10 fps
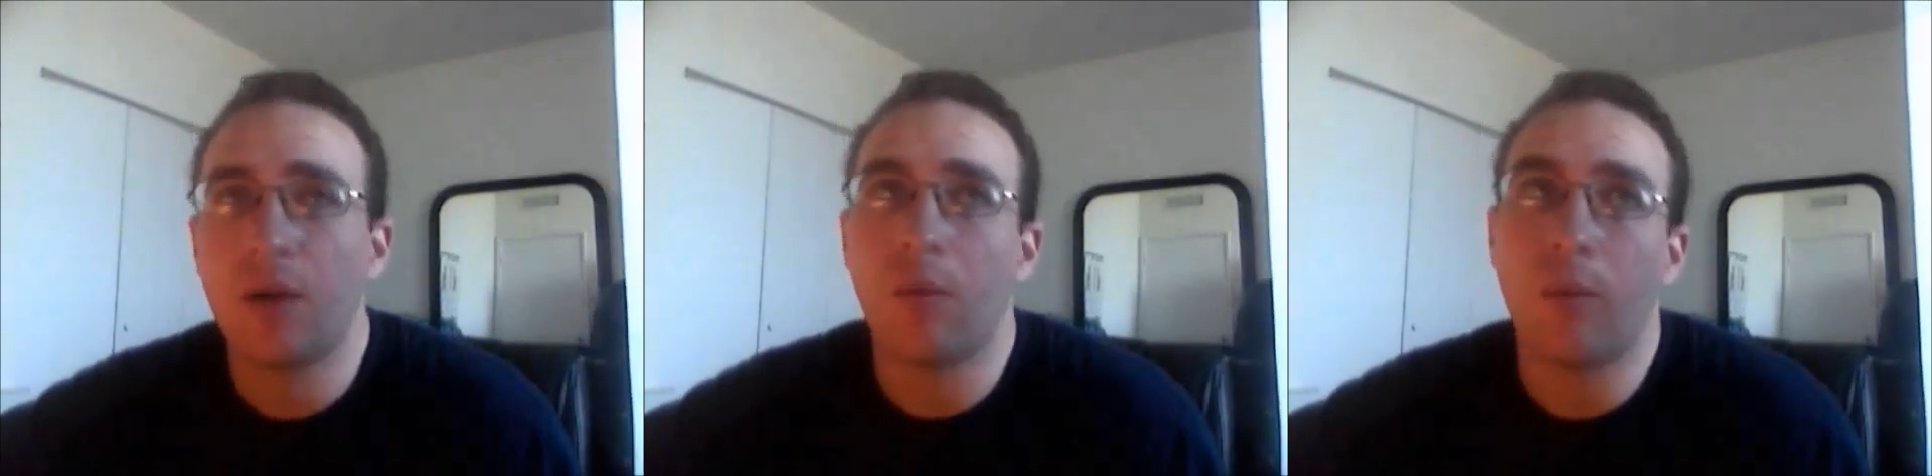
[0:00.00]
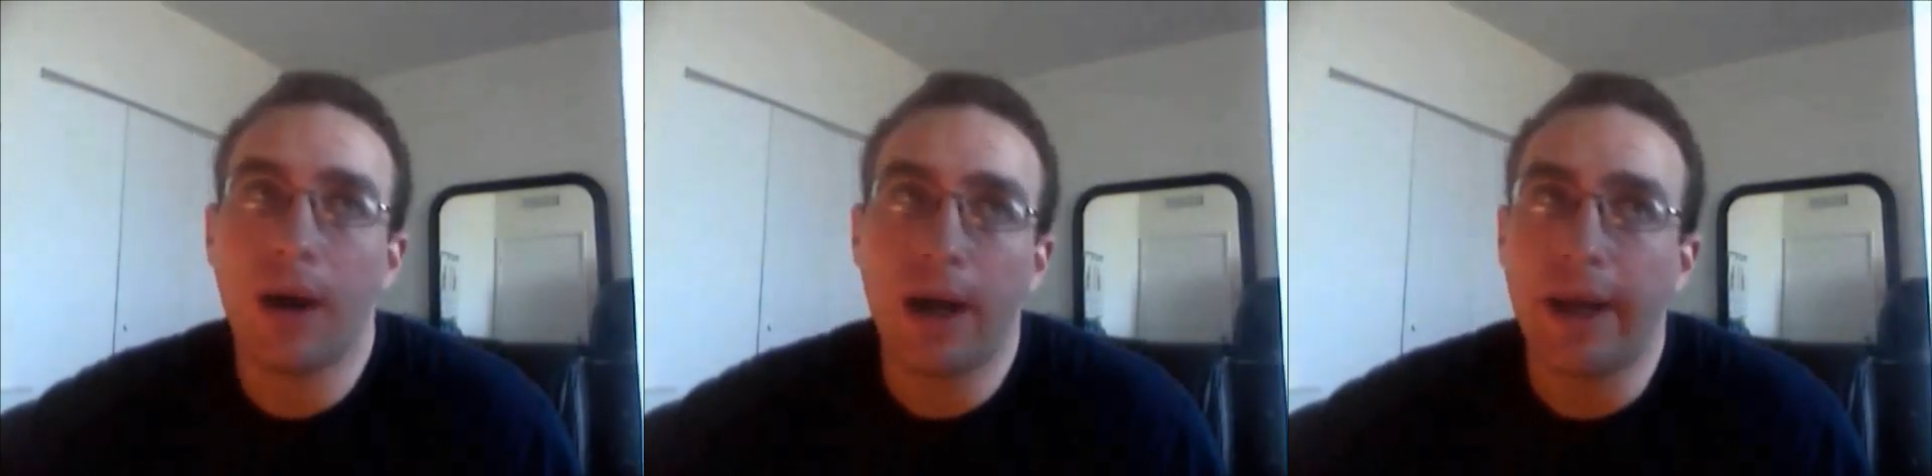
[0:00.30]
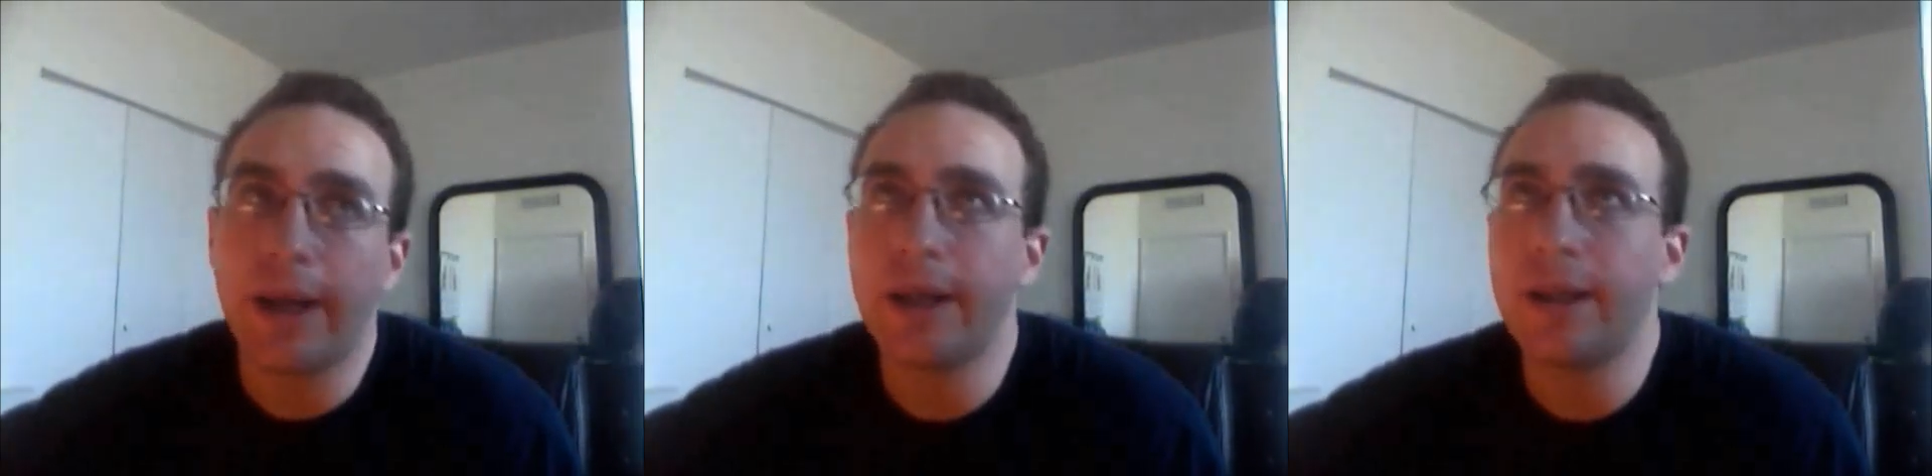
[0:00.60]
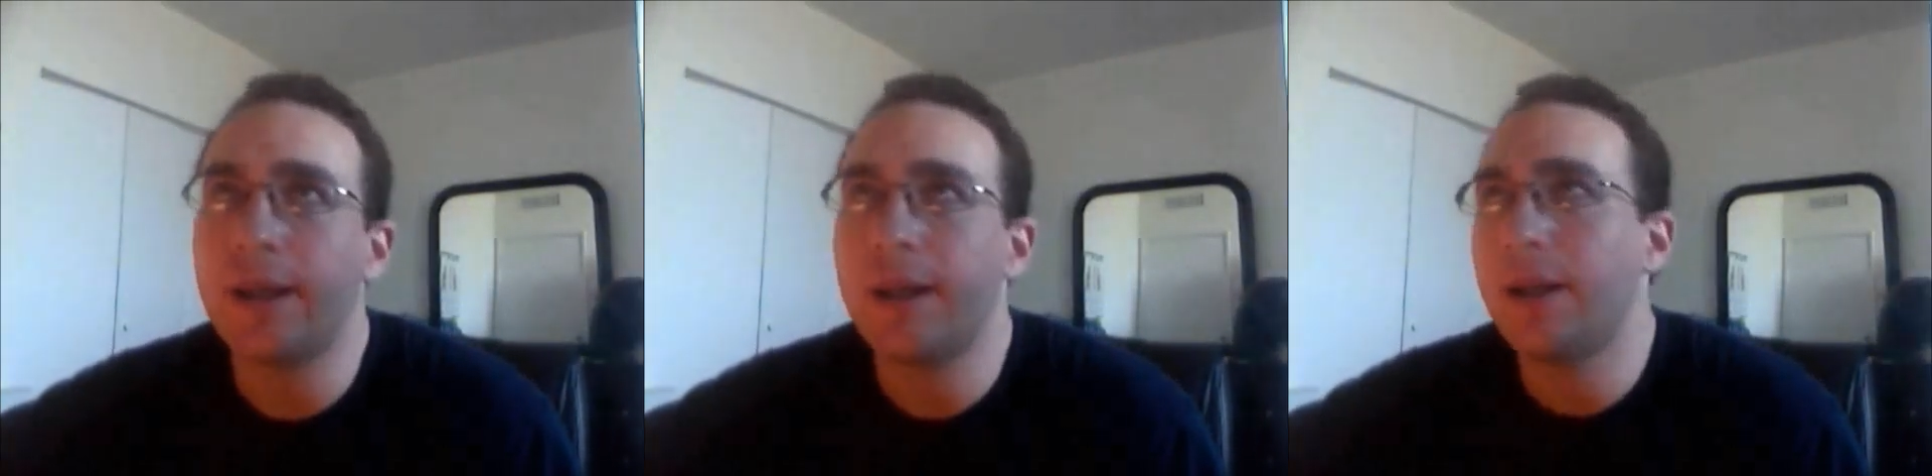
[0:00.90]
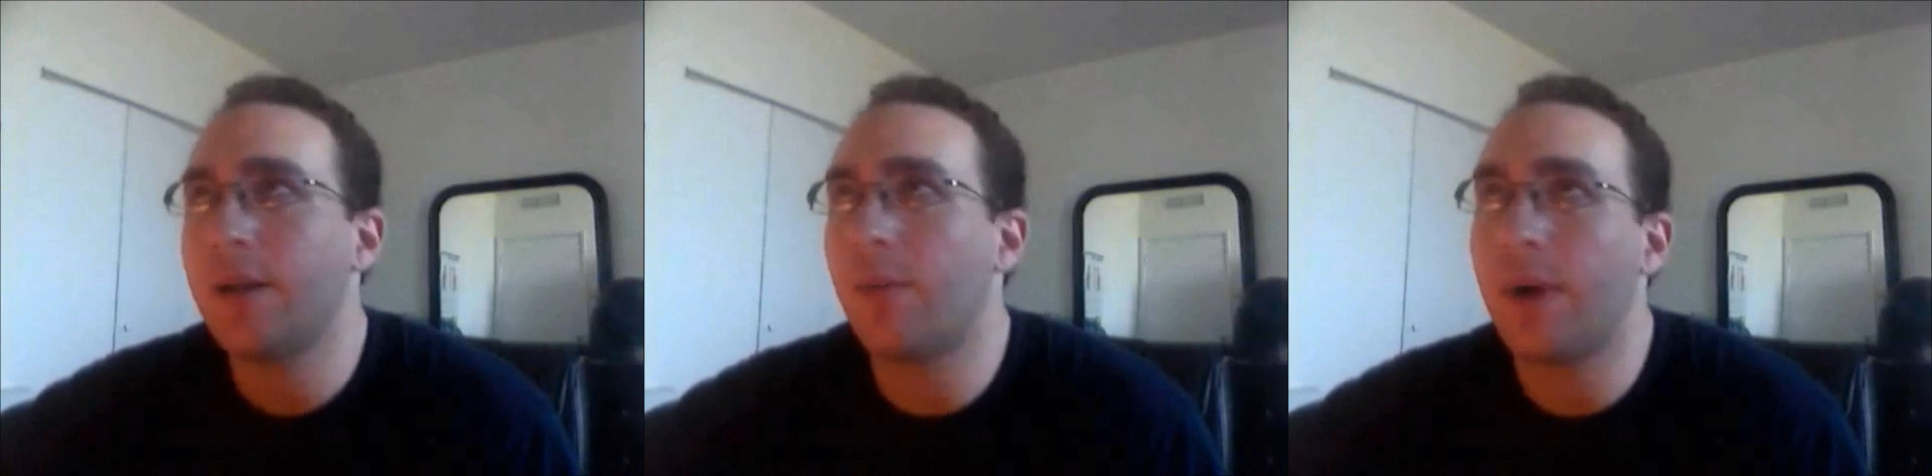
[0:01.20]
why
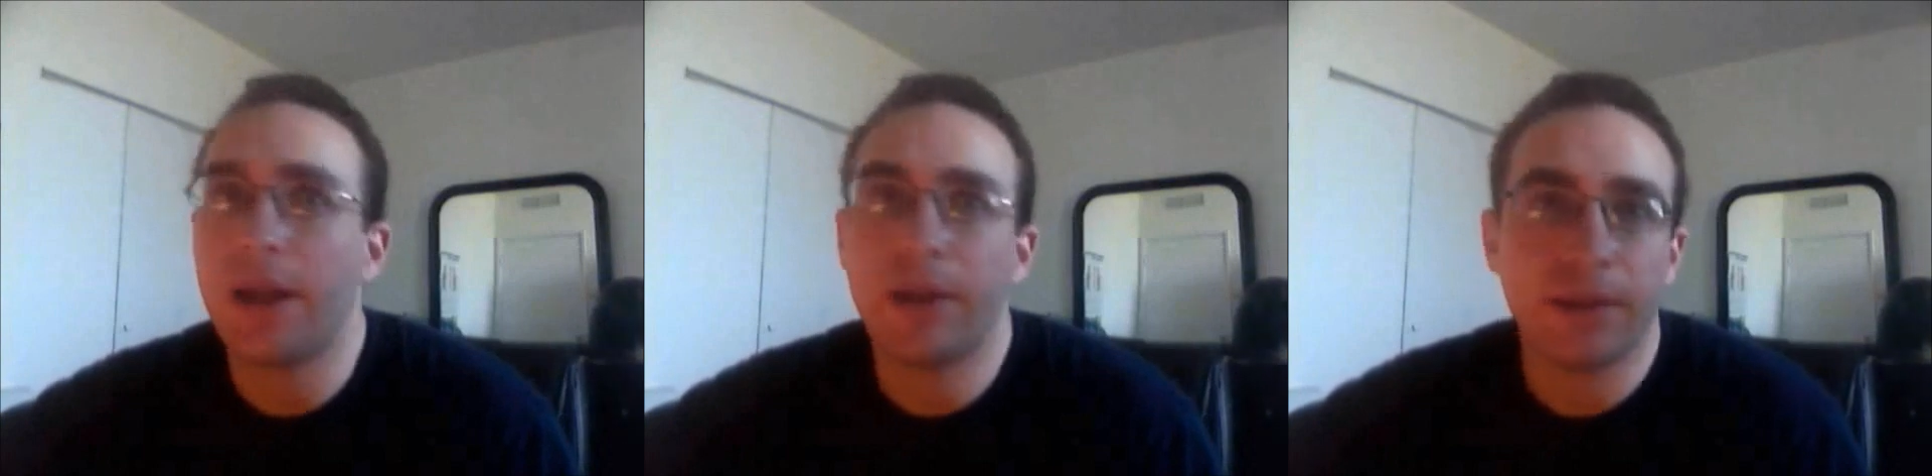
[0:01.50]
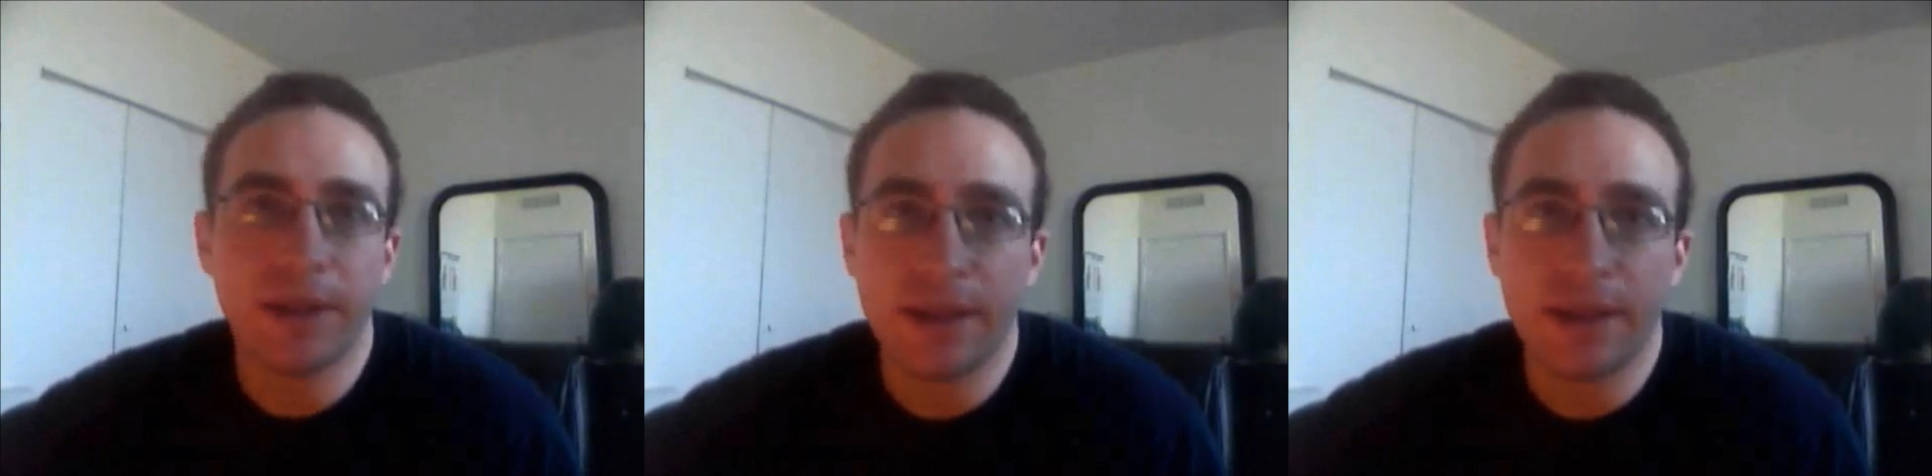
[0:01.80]
there is